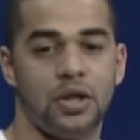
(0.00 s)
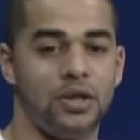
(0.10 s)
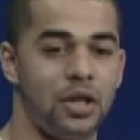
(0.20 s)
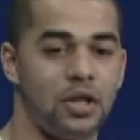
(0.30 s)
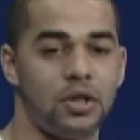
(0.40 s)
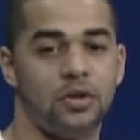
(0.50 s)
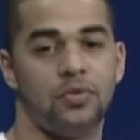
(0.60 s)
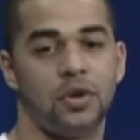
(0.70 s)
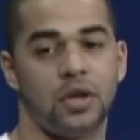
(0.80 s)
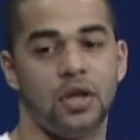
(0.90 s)
He thinks in the
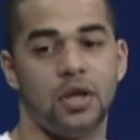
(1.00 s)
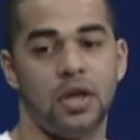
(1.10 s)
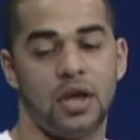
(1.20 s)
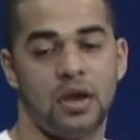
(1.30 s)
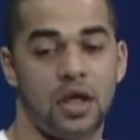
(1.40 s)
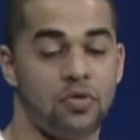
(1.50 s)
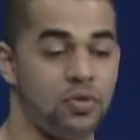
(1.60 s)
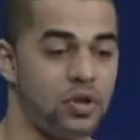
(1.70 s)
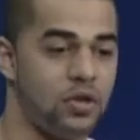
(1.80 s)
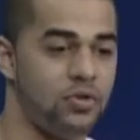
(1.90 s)
ring, and that's
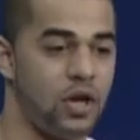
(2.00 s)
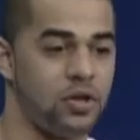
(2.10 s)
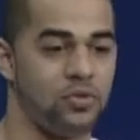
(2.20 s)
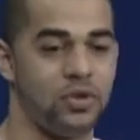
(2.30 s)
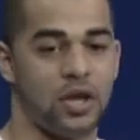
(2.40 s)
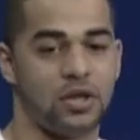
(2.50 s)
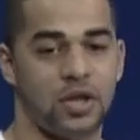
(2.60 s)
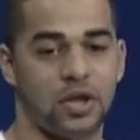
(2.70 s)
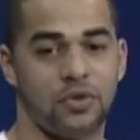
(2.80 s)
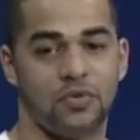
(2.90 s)
one thing you gotta do. You gotta
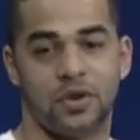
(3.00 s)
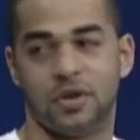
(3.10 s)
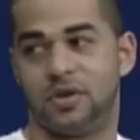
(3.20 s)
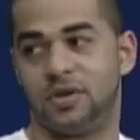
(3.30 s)
think in the ring.